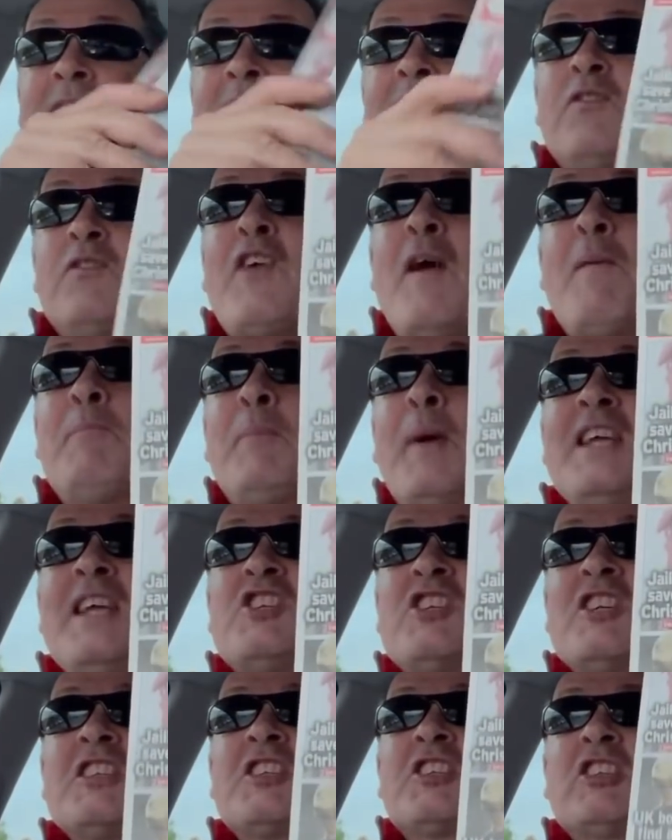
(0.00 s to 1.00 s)
Front
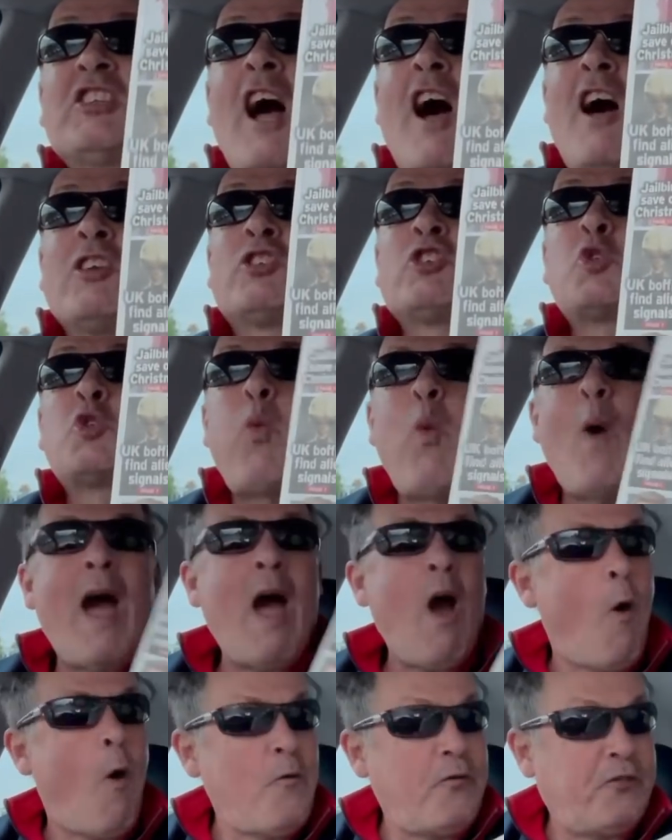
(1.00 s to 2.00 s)
page of the Star.
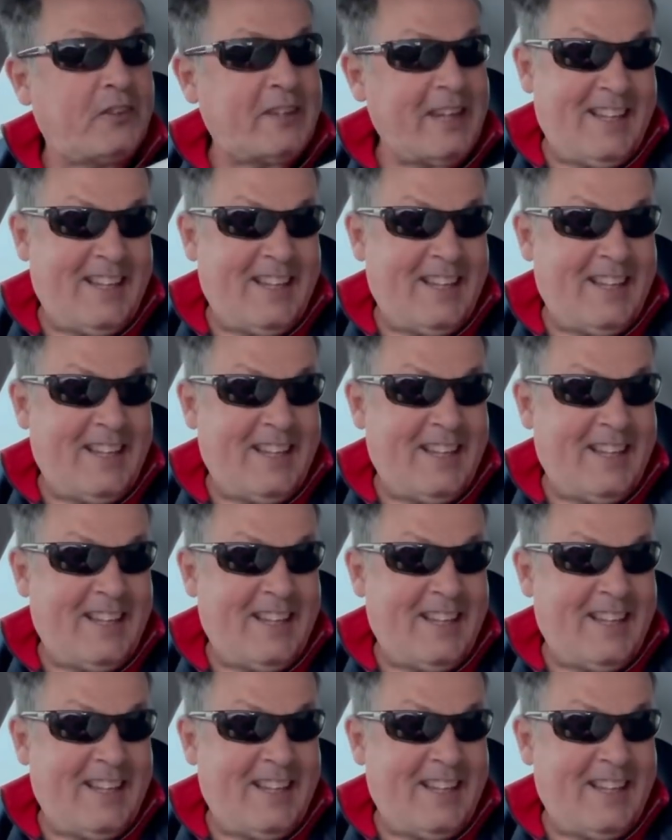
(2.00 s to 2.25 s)
12